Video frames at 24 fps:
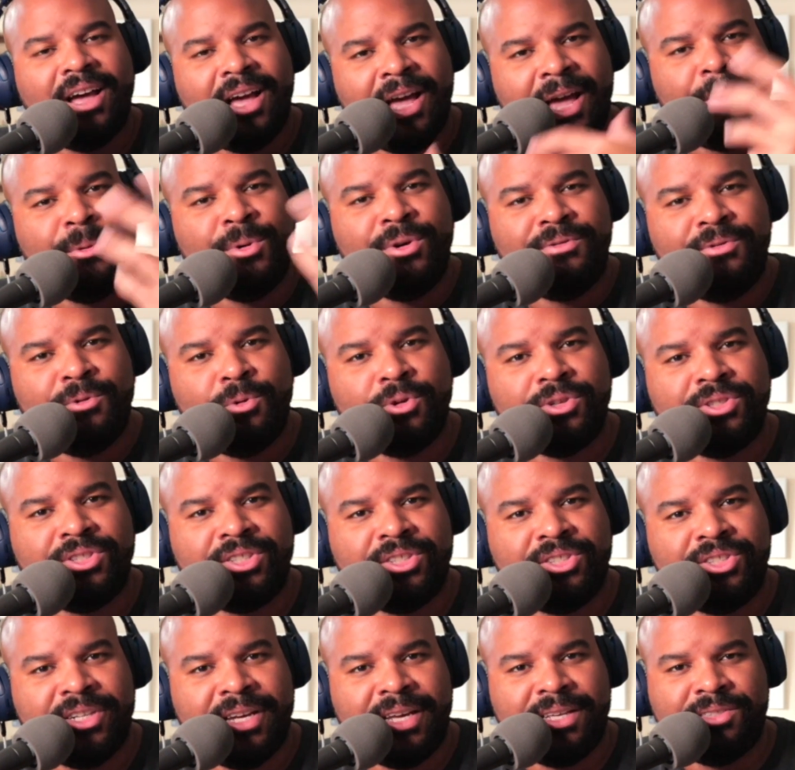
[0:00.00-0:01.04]
I would, of course,
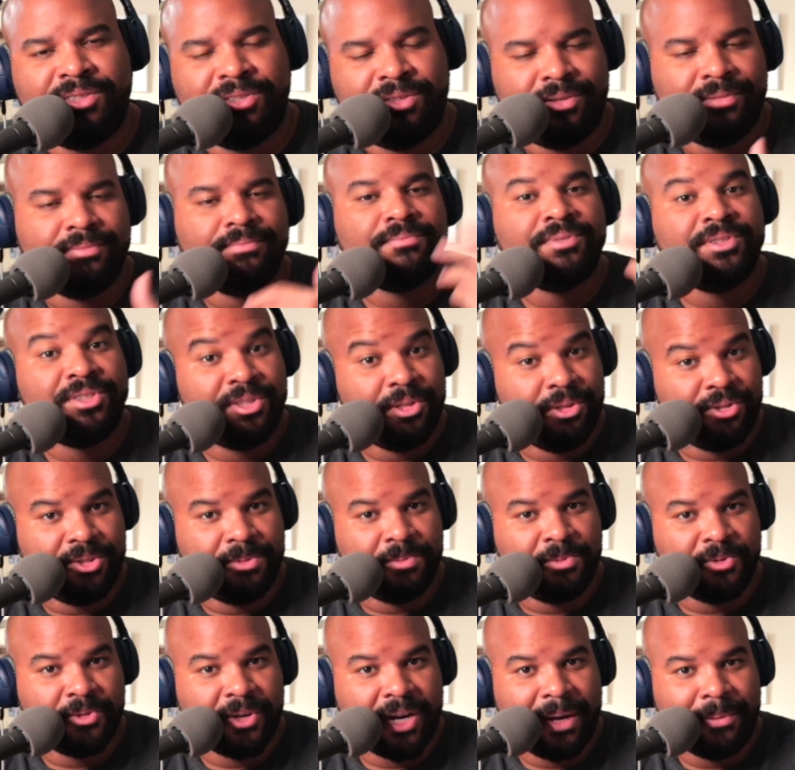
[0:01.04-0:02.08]
suggest still
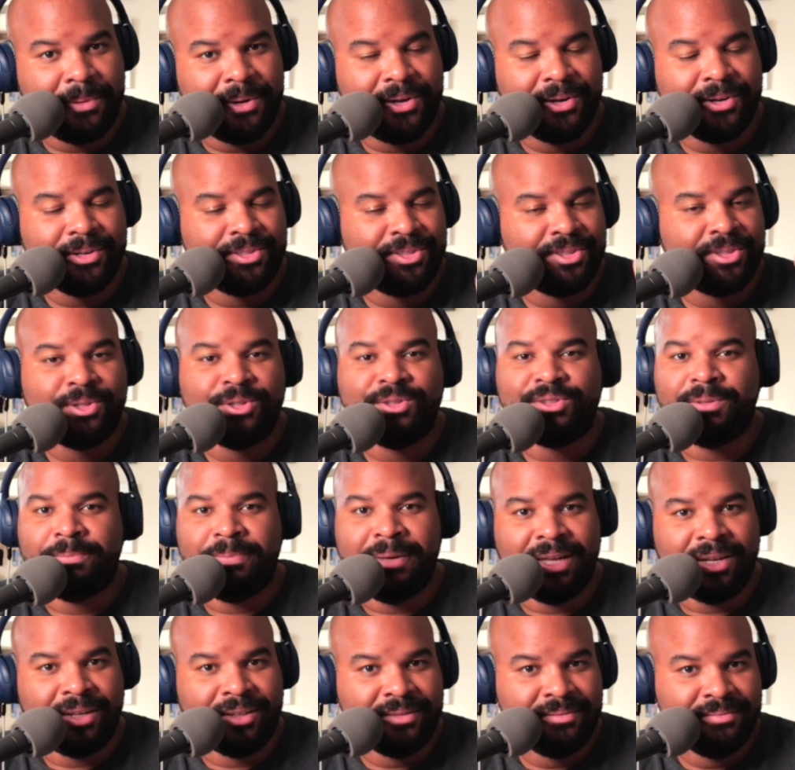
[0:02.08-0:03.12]
subscribe here, still hit the
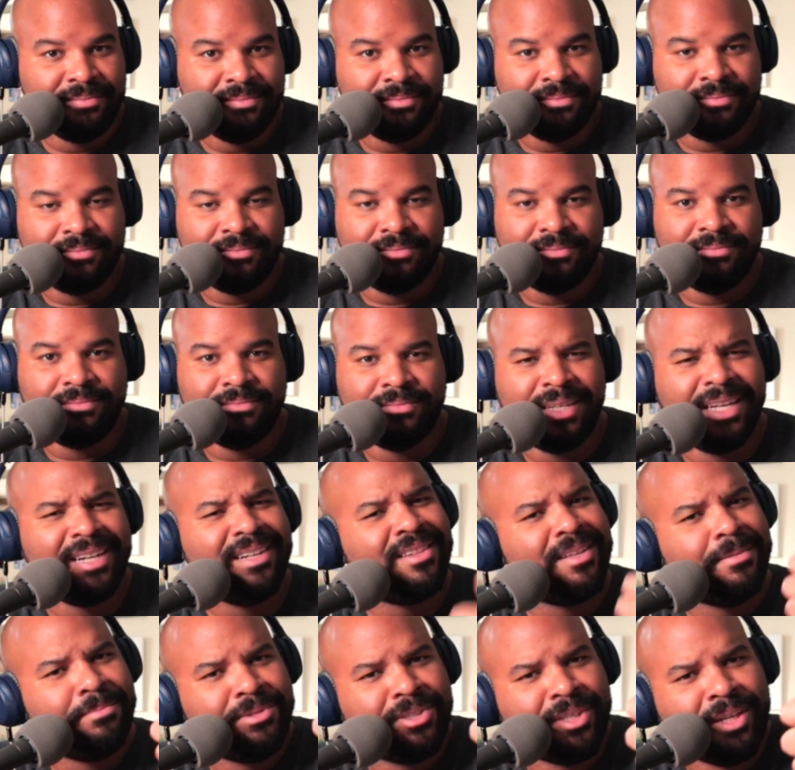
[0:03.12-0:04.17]
bell, hit a
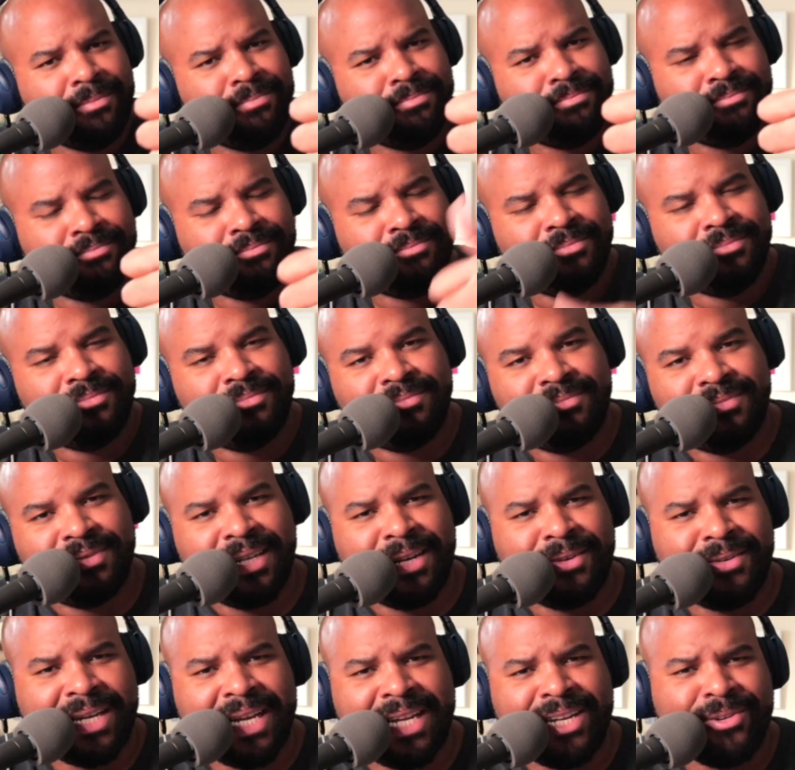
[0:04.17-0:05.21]
thumbs up,
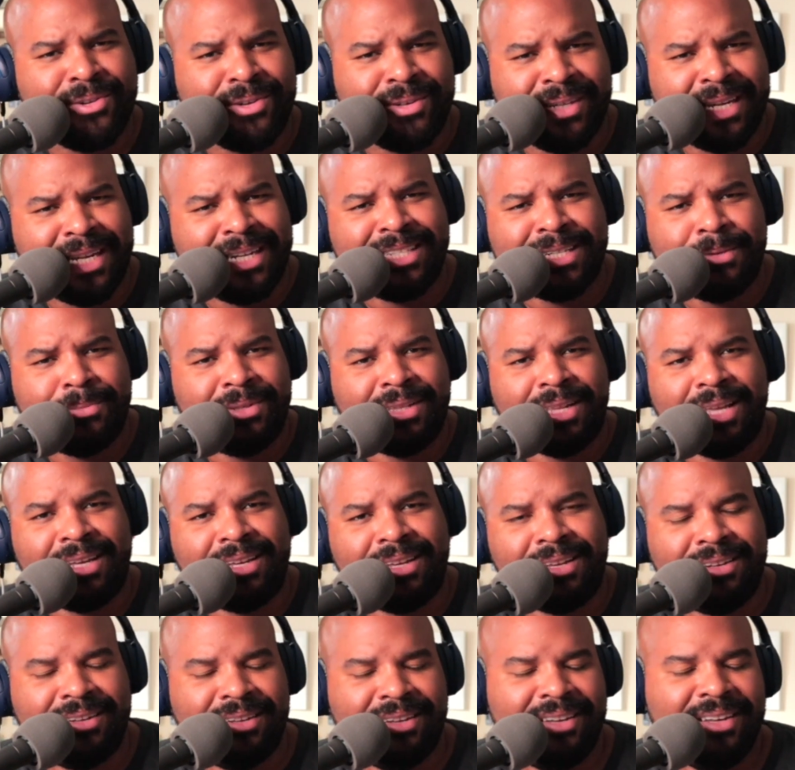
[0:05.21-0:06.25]
and, anytime you like
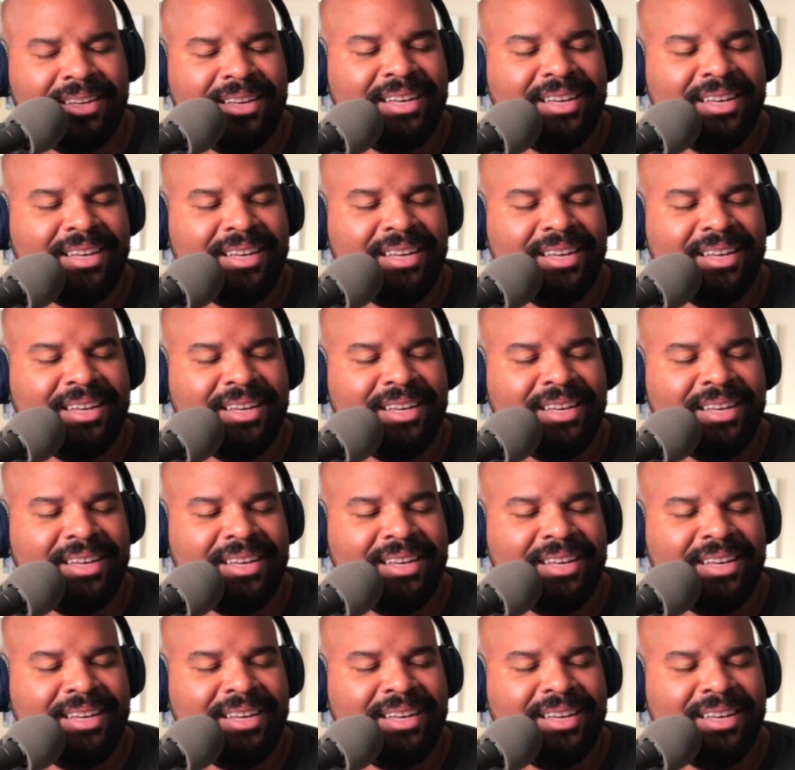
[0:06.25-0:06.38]
it.